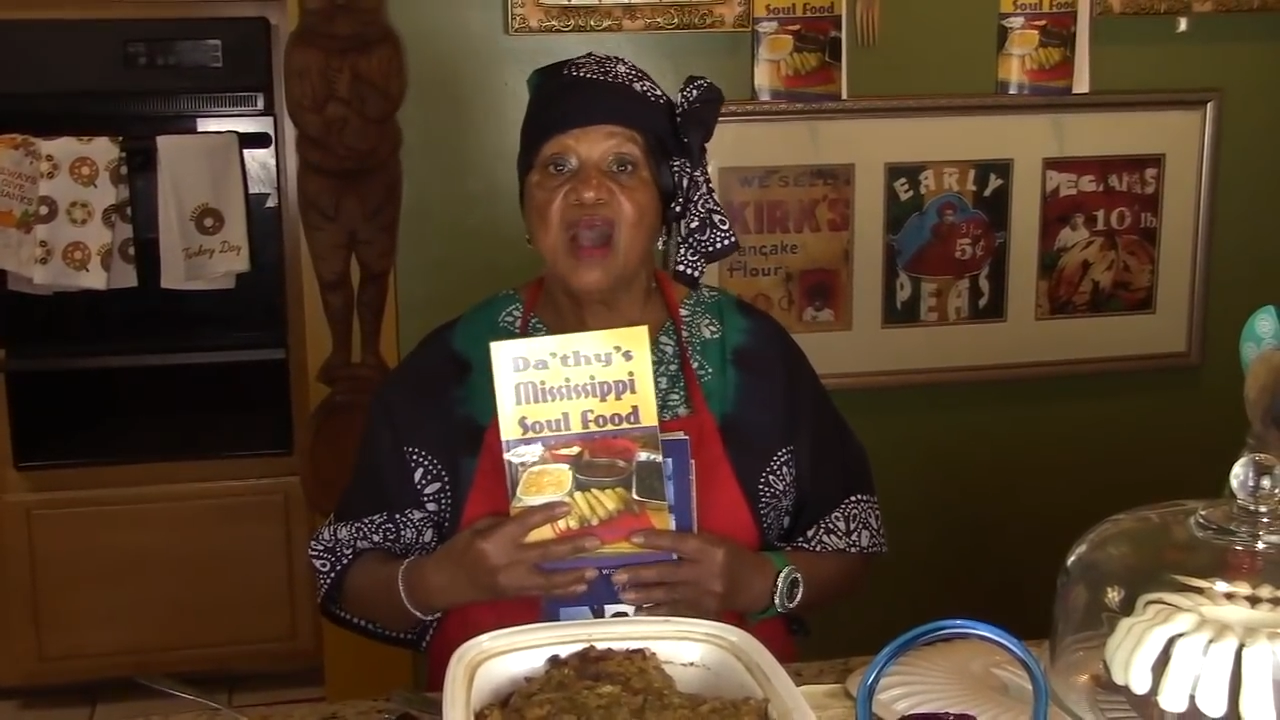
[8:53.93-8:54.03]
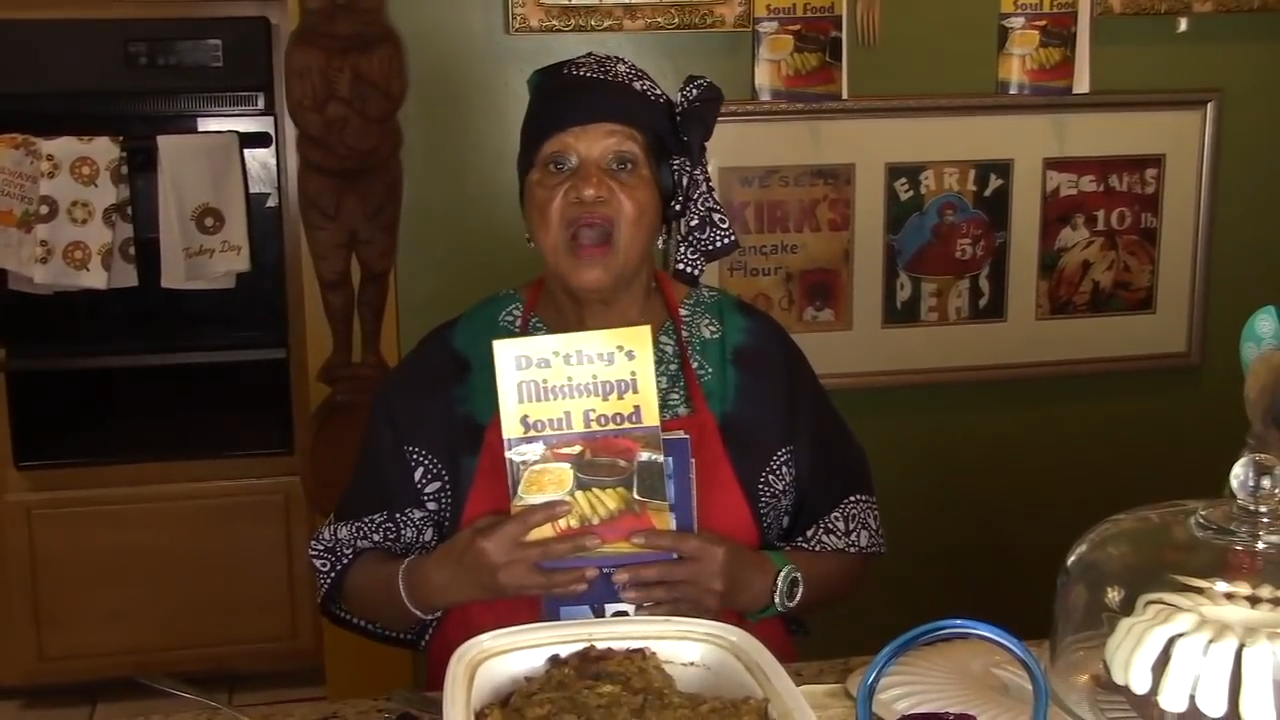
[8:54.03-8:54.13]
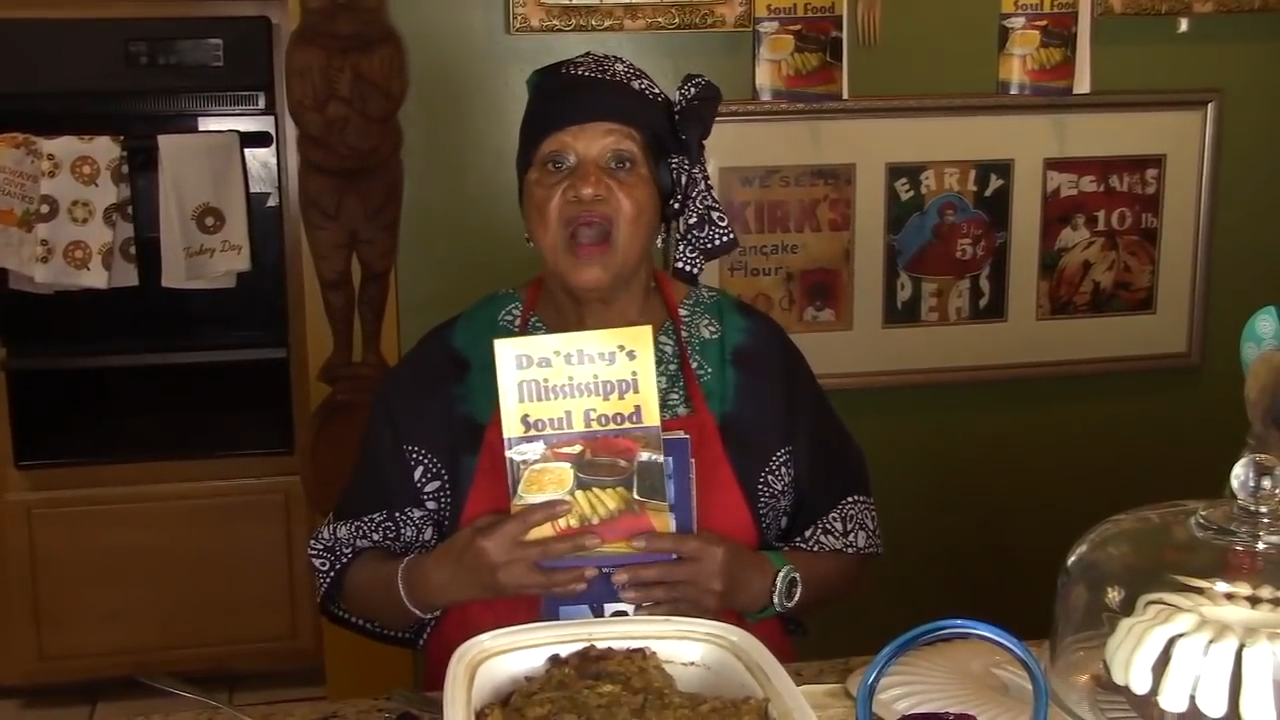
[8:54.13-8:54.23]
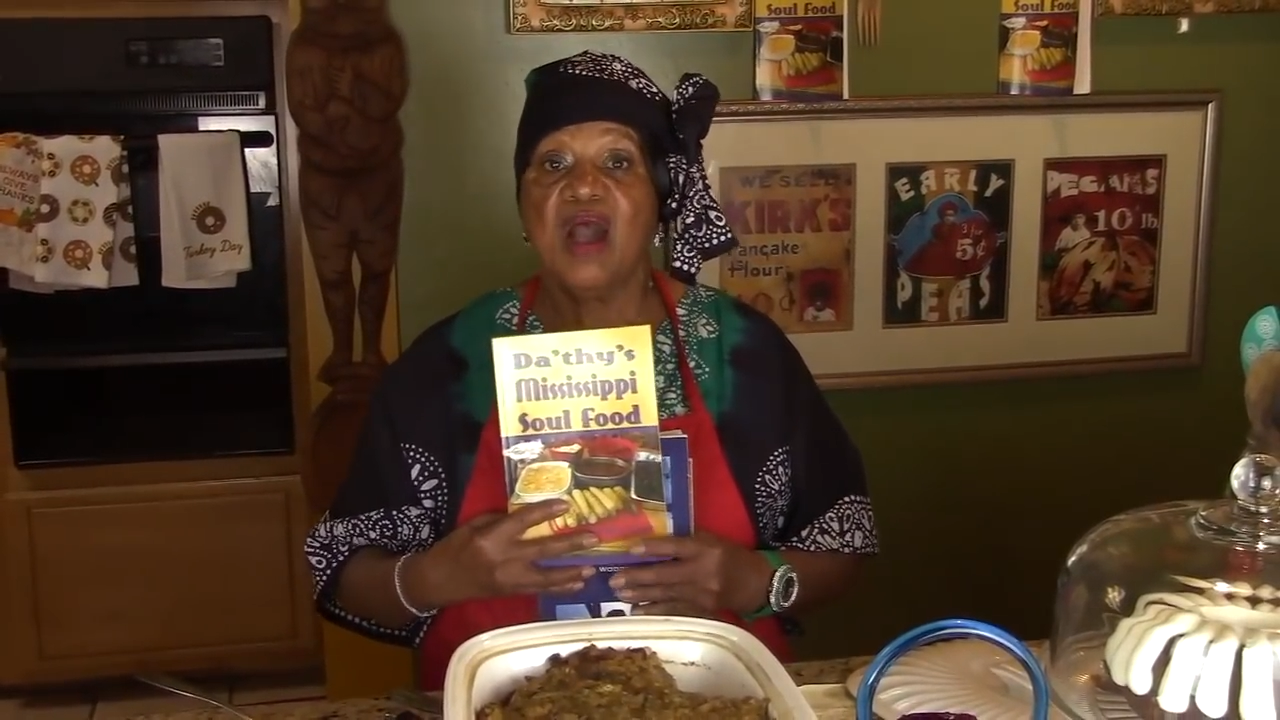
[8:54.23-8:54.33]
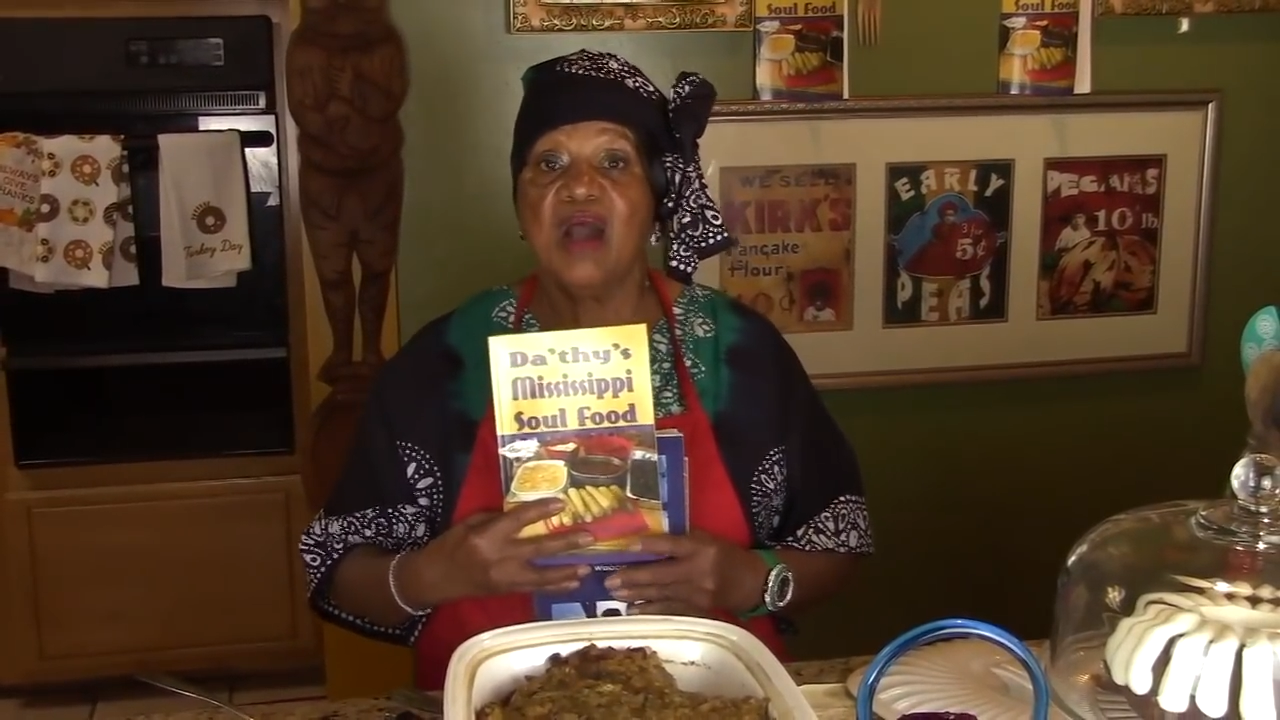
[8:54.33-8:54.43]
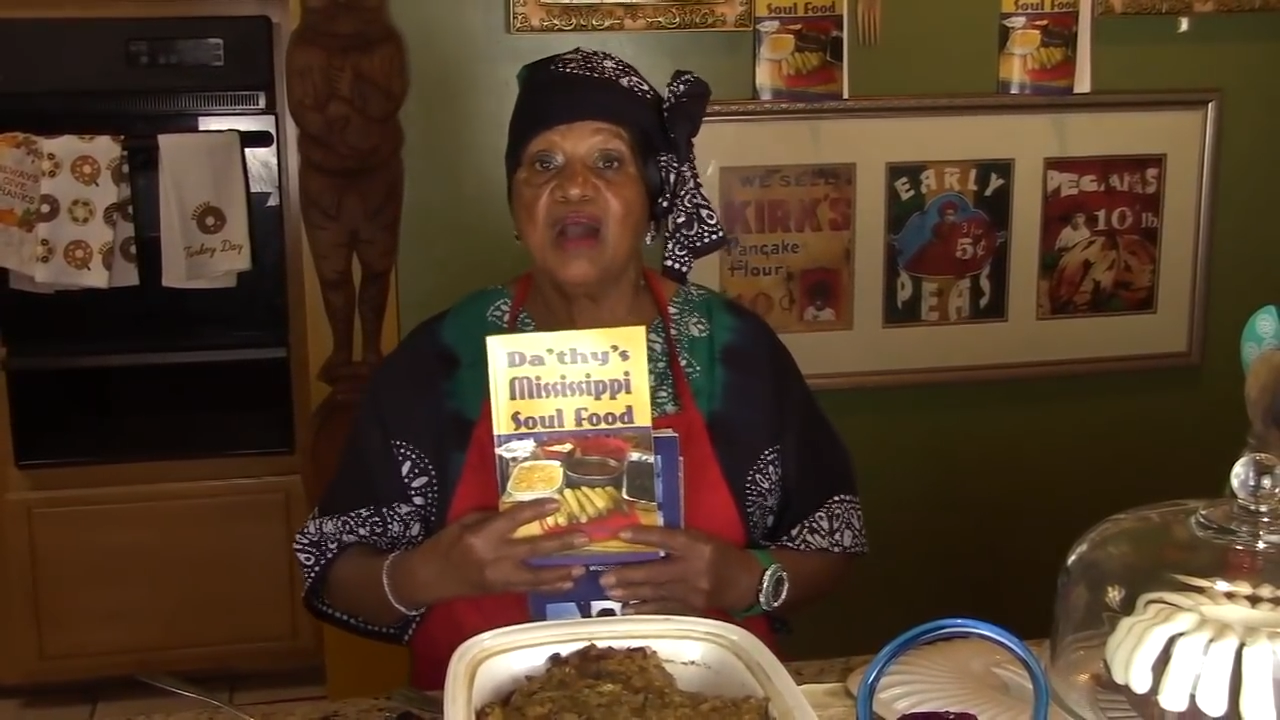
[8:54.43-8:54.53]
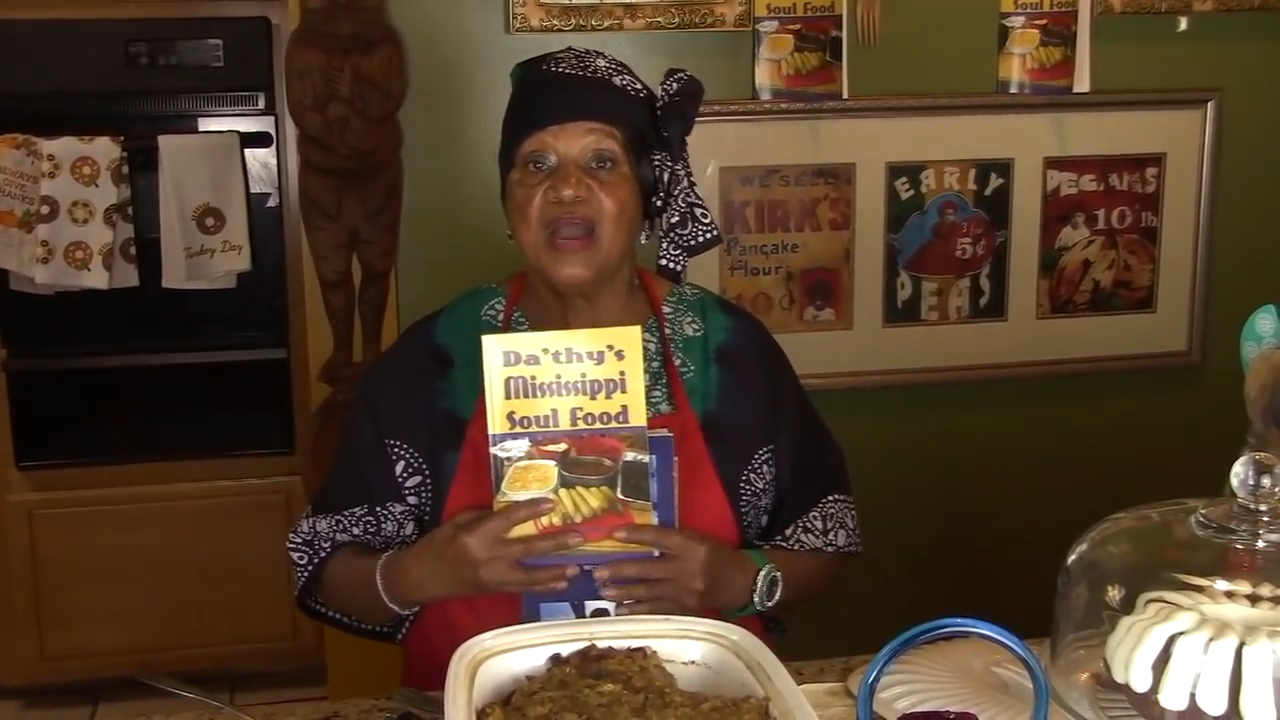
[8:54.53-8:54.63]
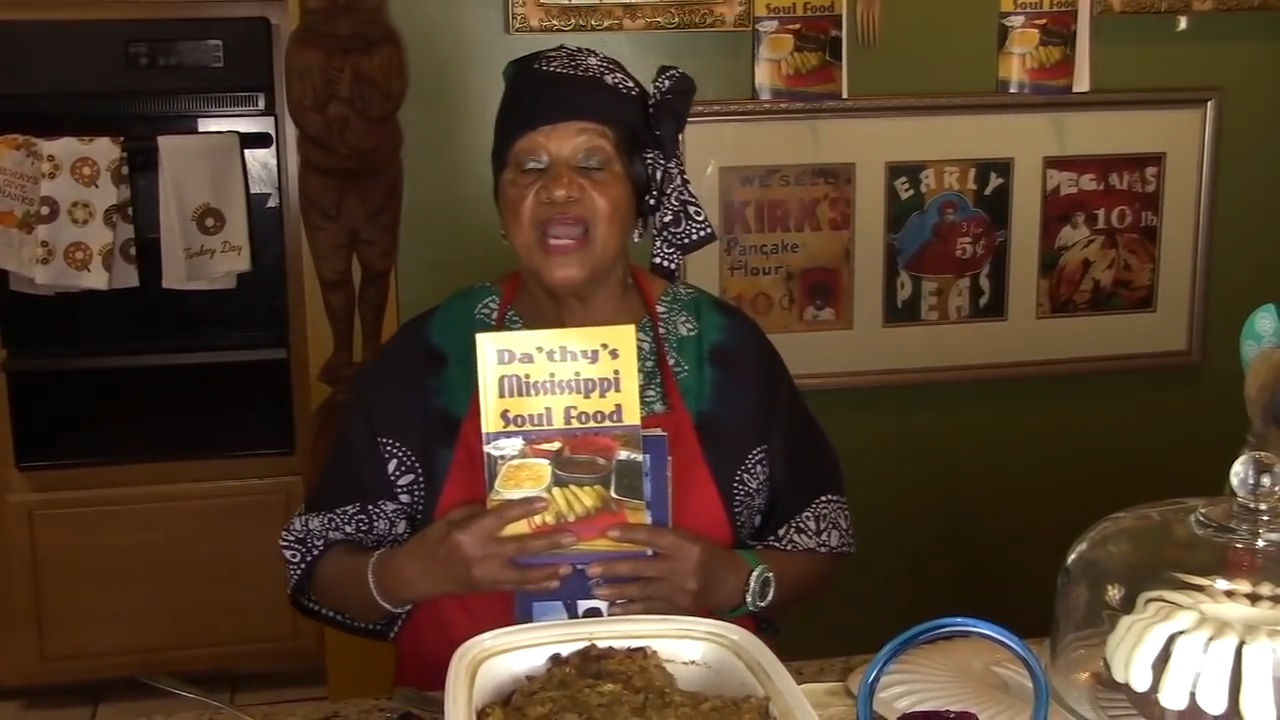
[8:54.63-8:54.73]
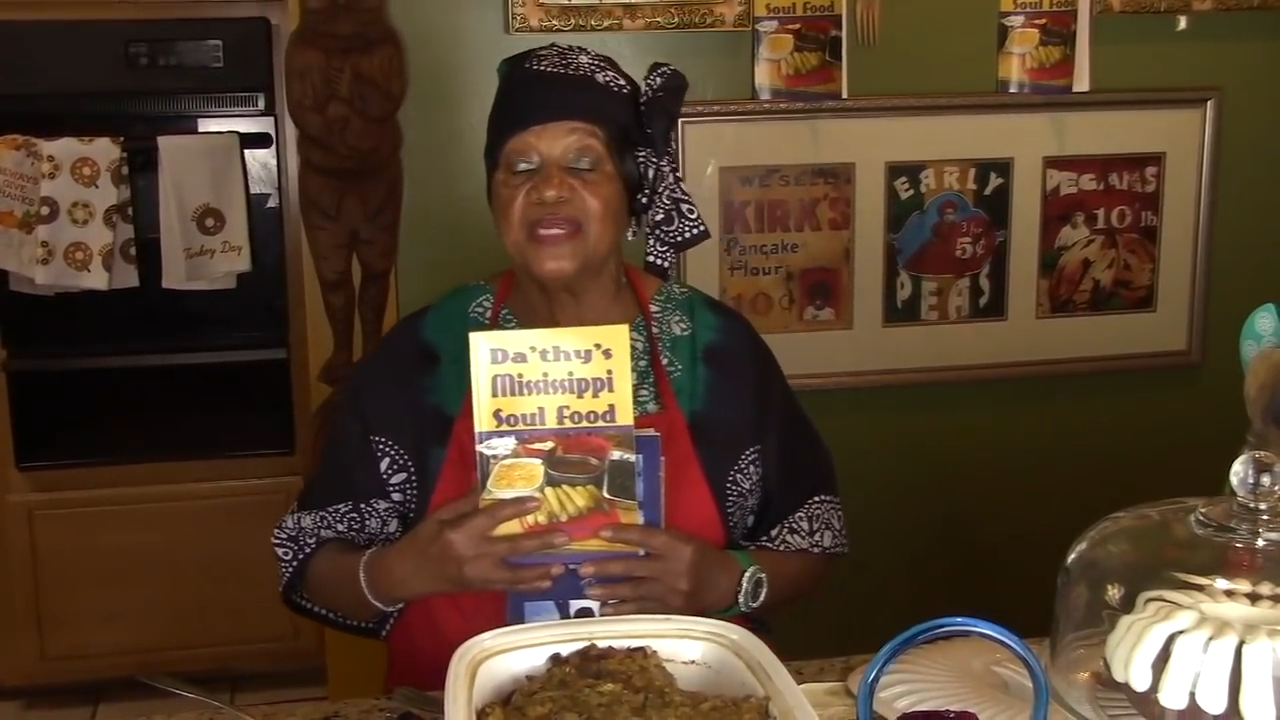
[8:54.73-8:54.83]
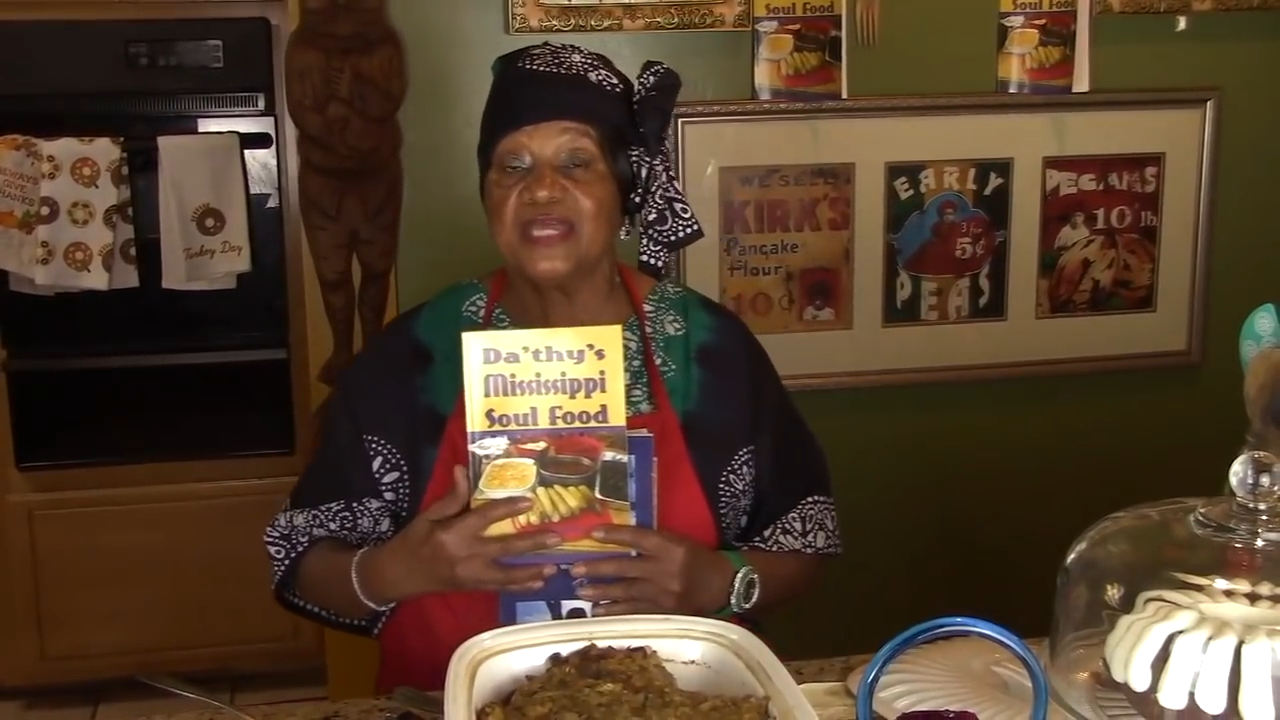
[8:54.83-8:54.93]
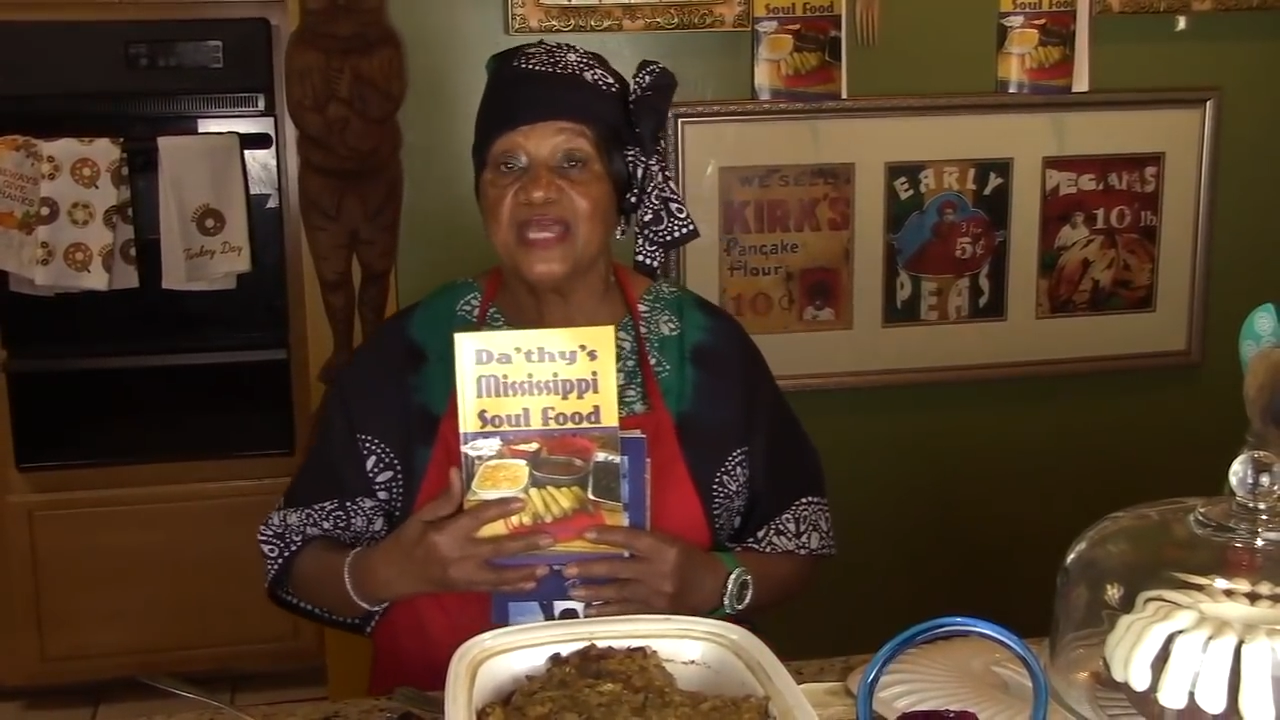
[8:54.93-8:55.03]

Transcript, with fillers: uh, and,